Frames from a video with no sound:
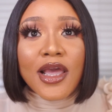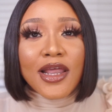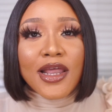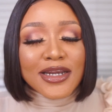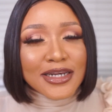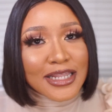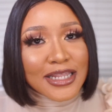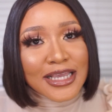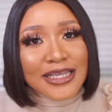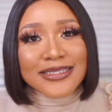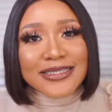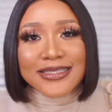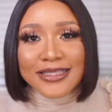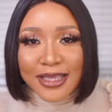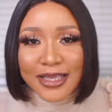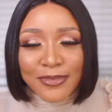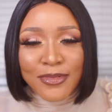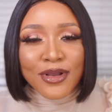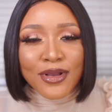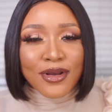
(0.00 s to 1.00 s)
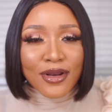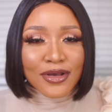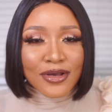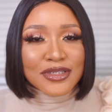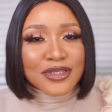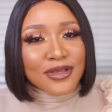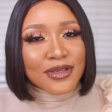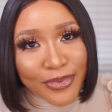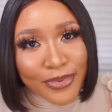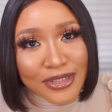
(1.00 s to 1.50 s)
NYX lip gloss,
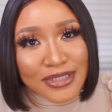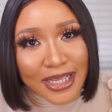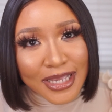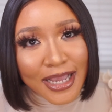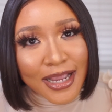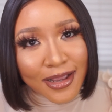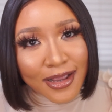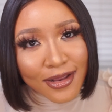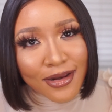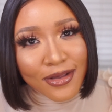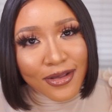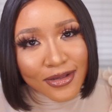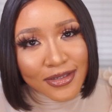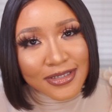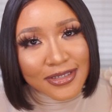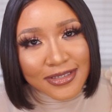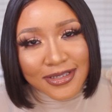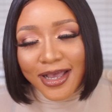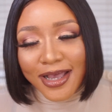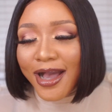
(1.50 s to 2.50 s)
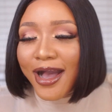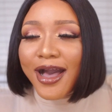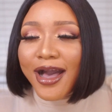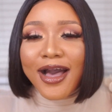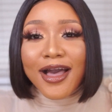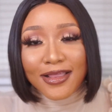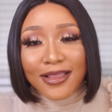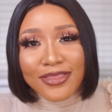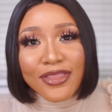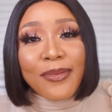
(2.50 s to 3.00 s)
butter gloss
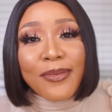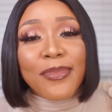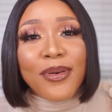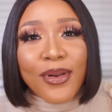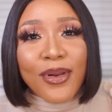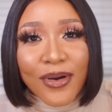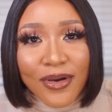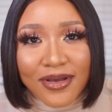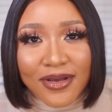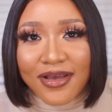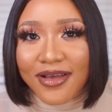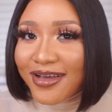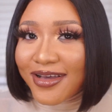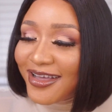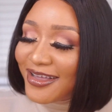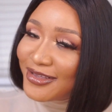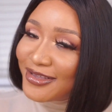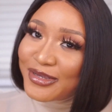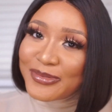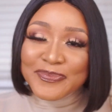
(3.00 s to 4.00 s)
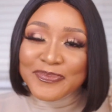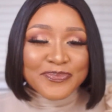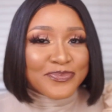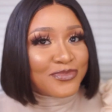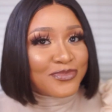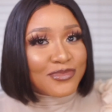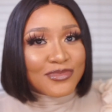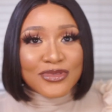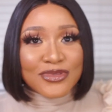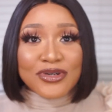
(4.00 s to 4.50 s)
are the plug.
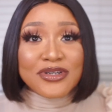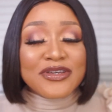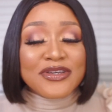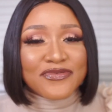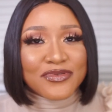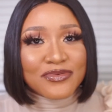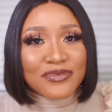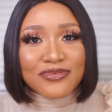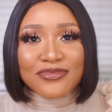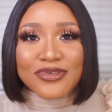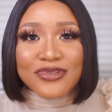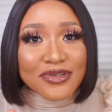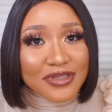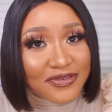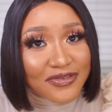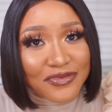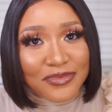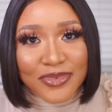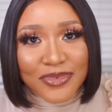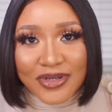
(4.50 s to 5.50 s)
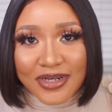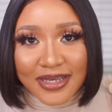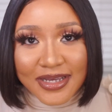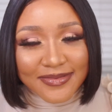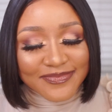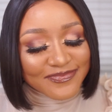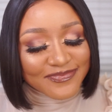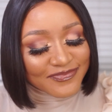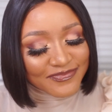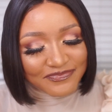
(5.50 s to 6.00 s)
Don't even bother.
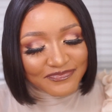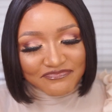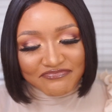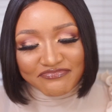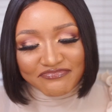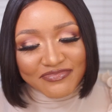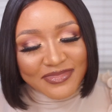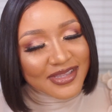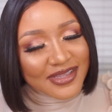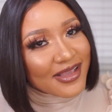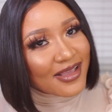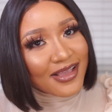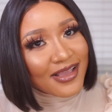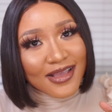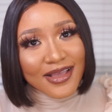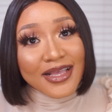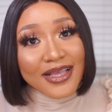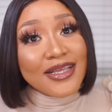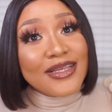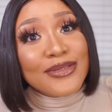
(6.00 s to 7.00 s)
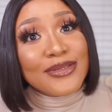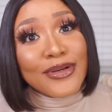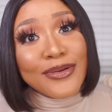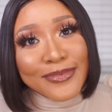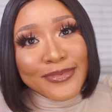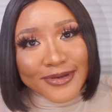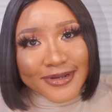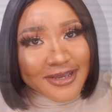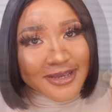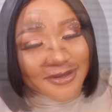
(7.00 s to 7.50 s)
Don't
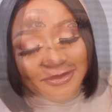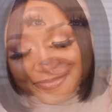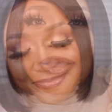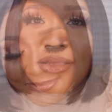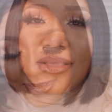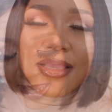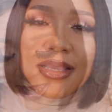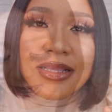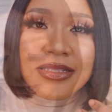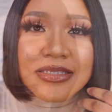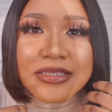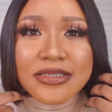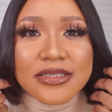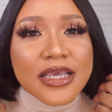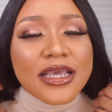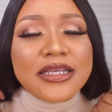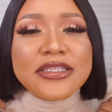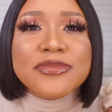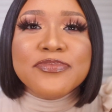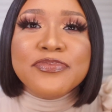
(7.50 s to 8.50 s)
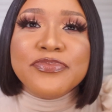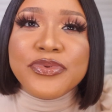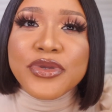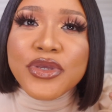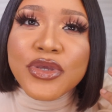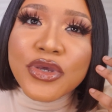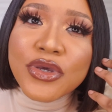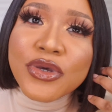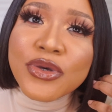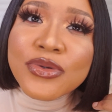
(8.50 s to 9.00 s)
bother. It's
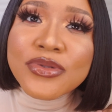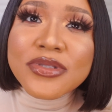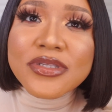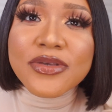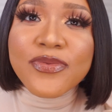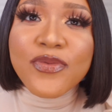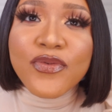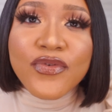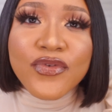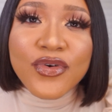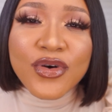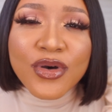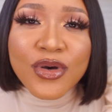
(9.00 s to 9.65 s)
beautiful.